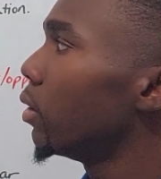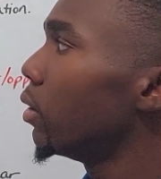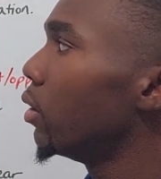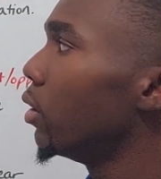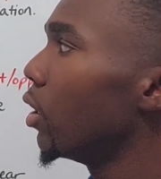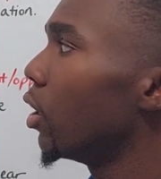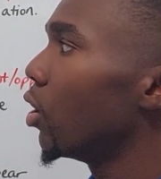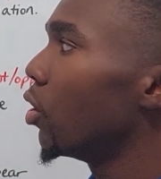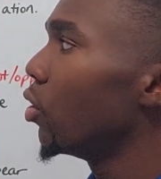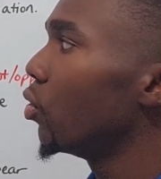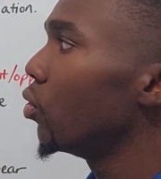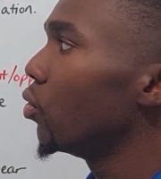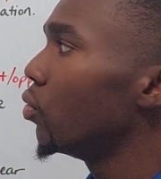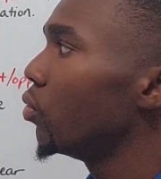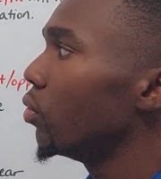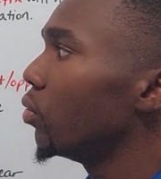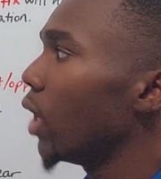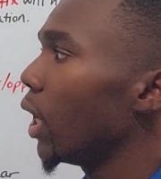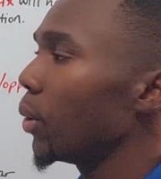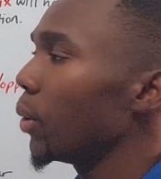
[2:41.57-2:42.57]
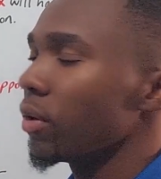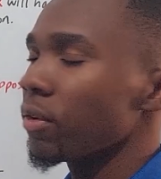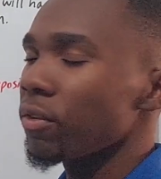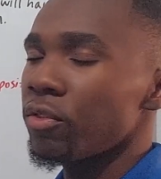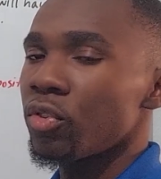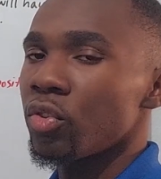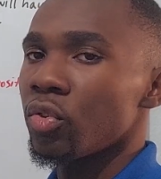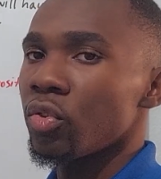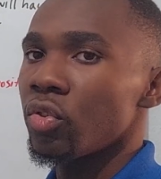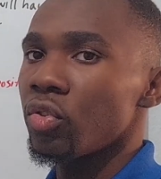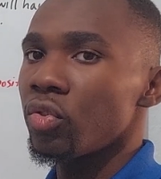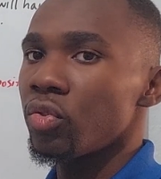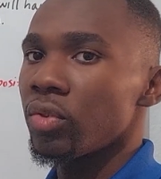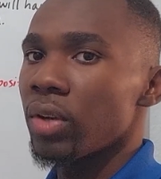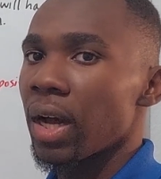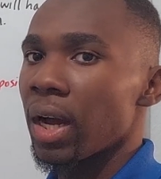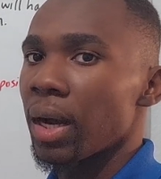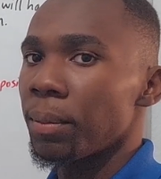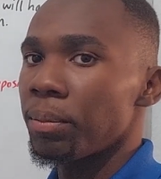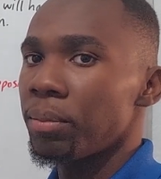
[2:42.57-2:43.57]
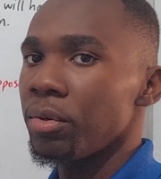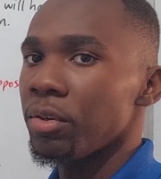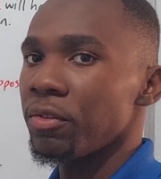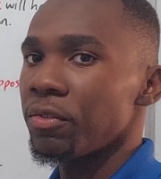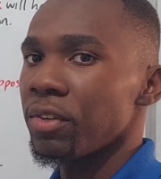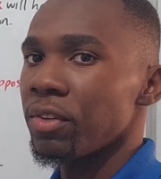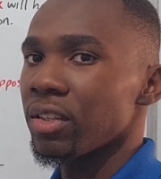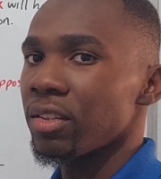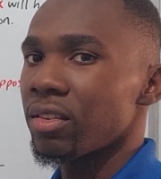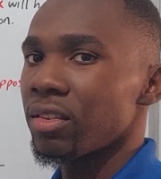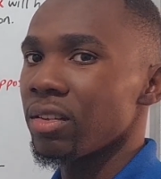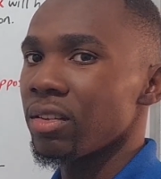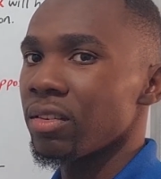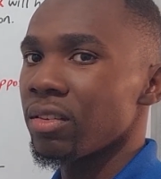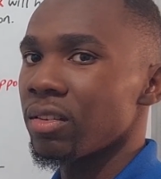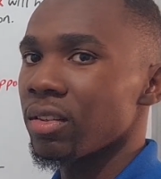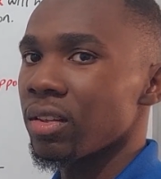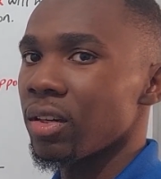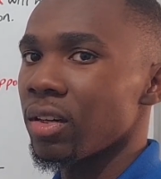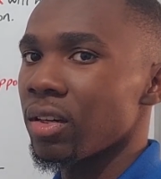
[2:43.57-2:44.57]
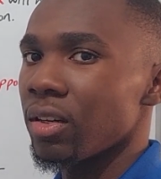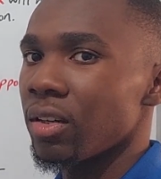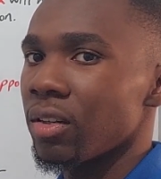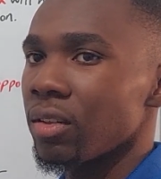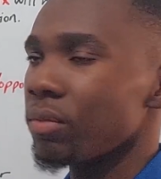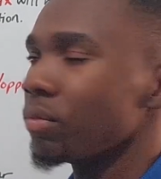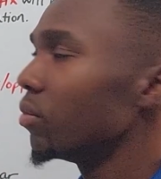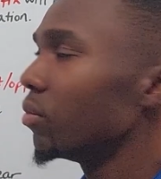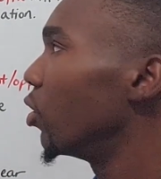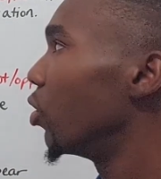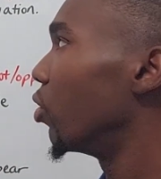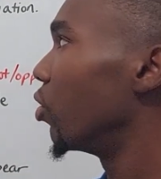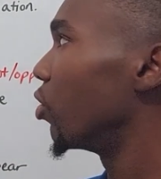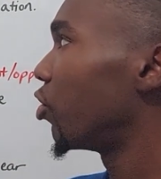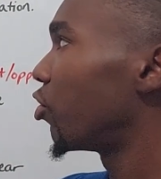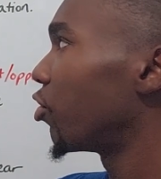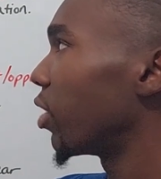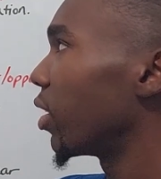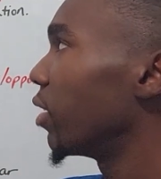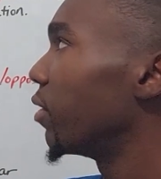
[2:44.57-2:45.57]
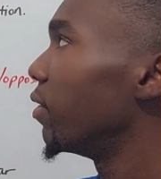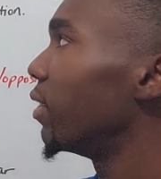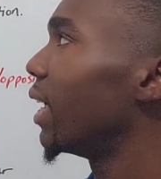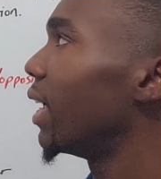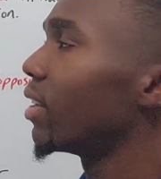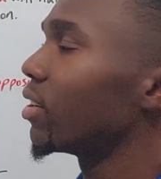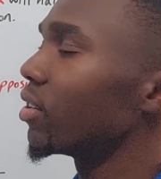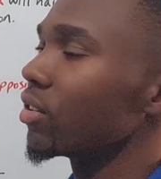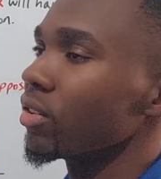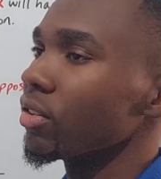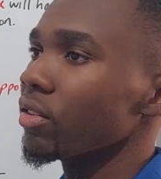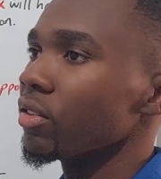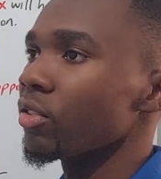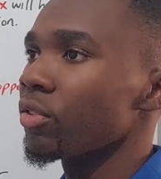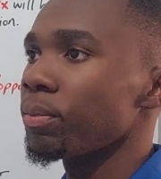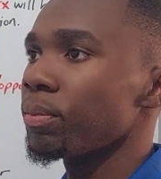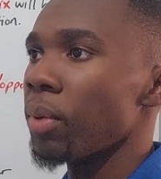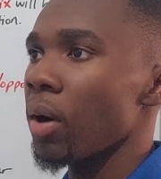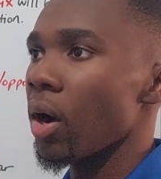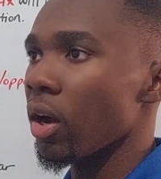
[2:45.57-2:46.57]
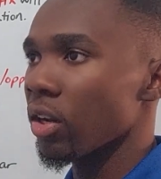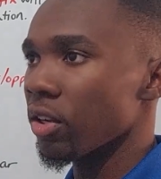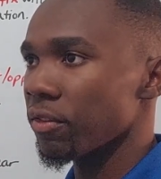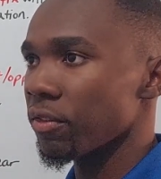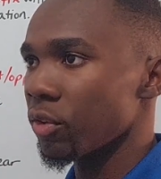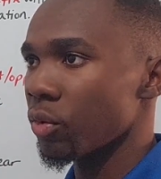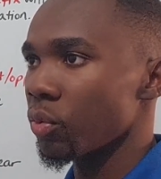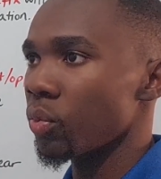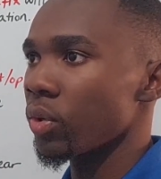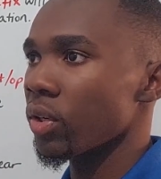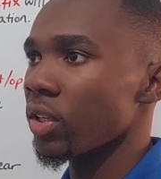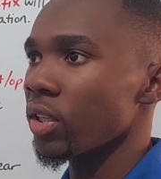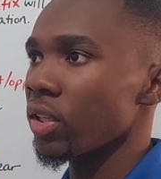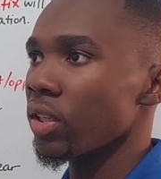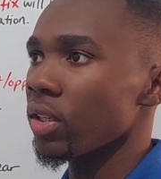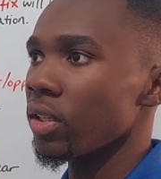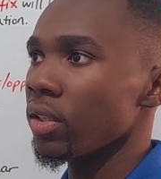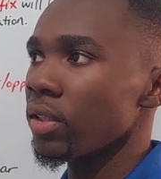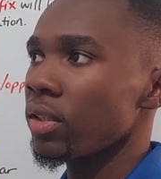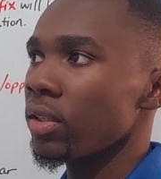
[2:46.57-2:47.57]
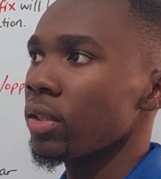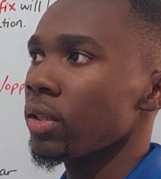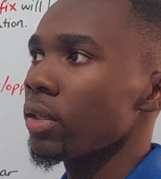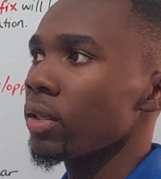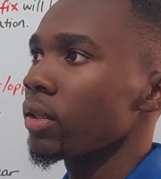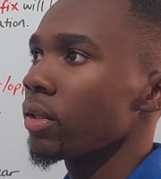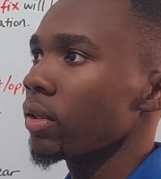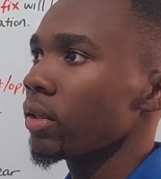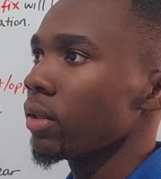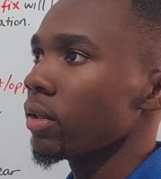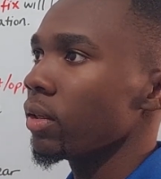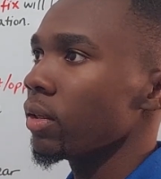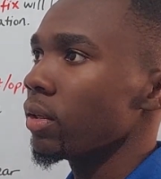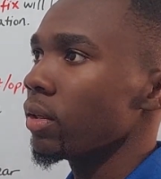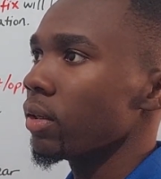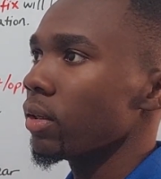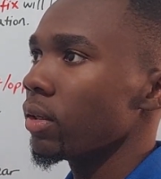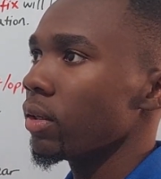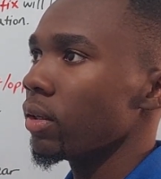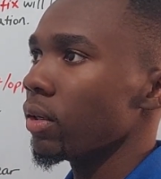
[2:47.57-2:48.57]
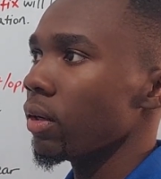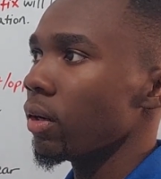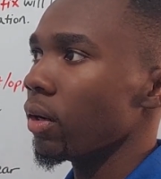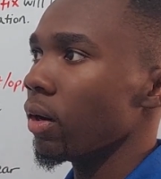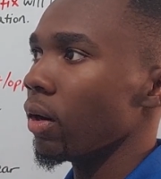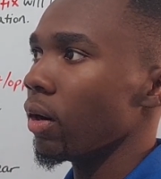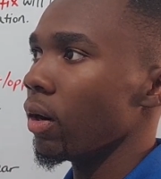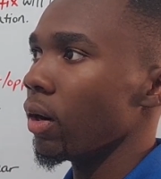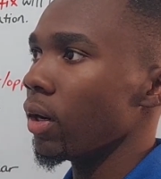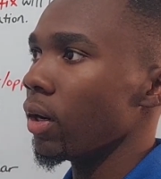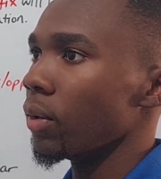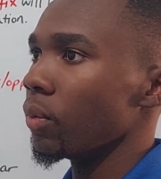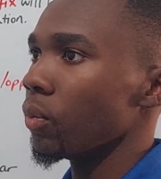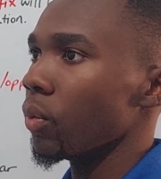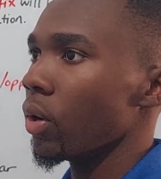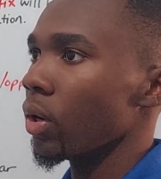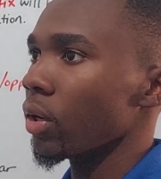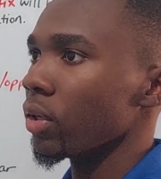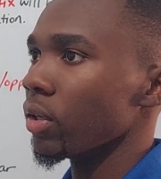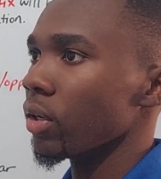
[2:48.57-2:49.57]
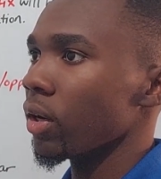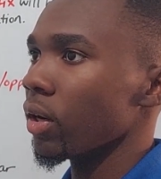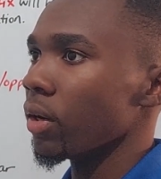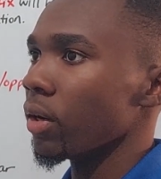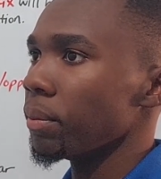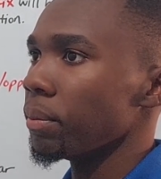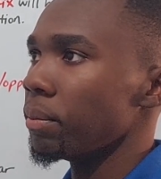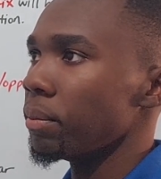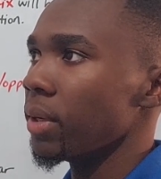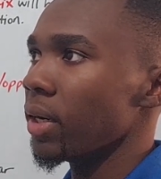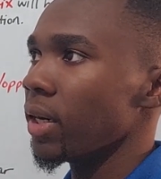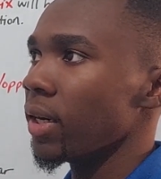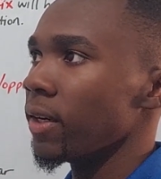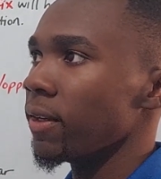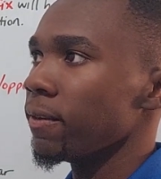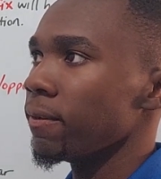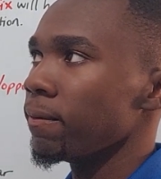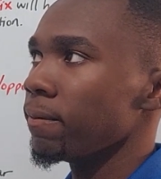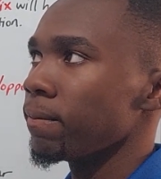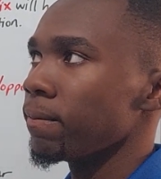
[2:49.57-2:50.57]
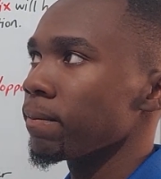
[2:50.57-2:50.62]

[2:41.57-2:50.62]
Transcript: Now, I would have told you that a prefix is, a string of letters, part of a word, whatnot. But